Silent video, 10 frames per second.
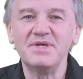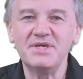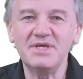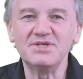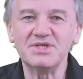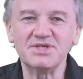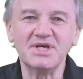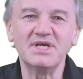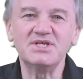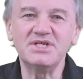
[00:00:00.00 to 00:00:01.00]
in
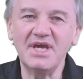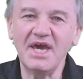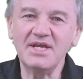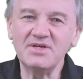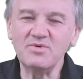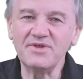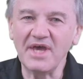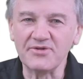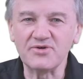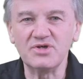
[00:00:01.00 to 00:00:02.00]
society and with
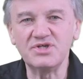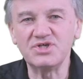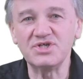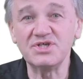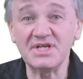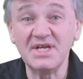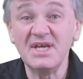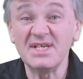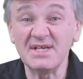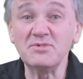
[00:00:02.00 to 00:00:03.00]
health conditions that
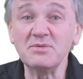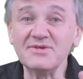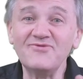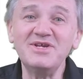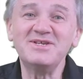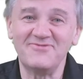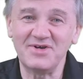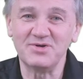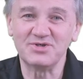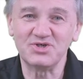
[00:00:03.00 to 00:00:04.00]
sometimes are very
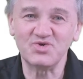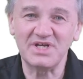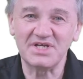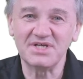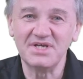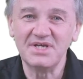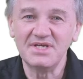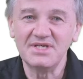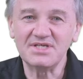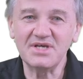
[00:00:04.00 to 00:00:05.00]
difficult to treat.
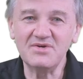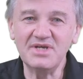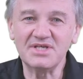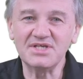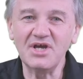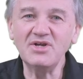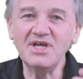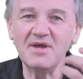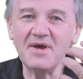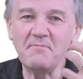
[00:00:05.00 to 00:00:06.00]
So it's an, only
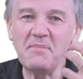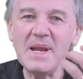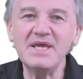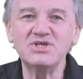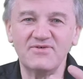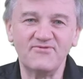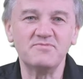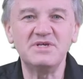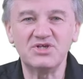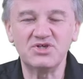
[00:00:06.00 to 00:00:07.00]
a, a pleasure for
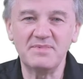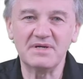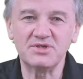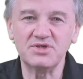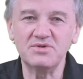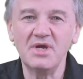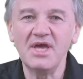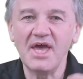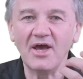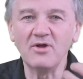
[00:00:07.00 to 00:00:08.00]
me to be able to
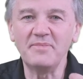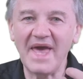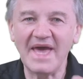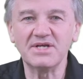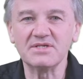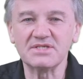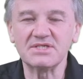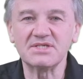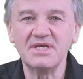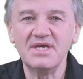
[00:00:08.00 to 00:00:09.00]
help
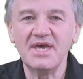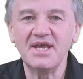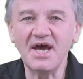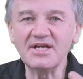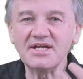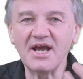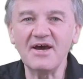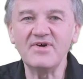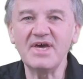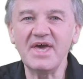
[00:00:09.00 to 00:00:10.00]
adults and
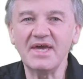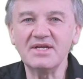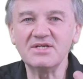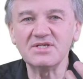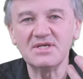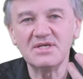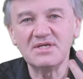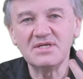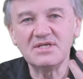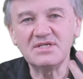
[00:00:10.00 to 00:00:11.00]
uncover and
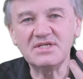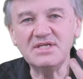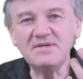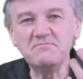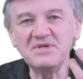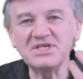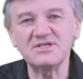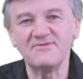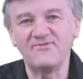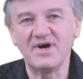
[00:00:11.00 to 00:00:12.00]

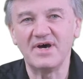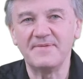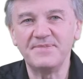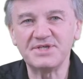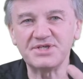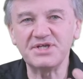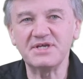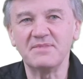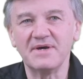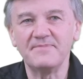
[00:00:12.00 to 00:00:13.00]
demystify the
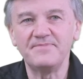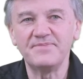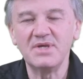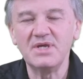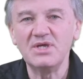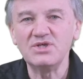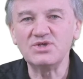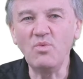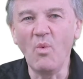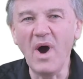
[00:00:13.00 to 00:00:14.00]
stigma.
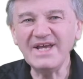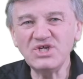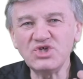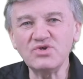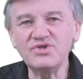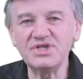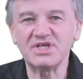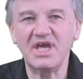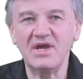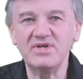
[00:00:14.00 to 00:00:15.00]
So, why should this
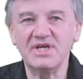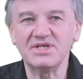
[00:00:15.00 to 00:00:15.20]
carry a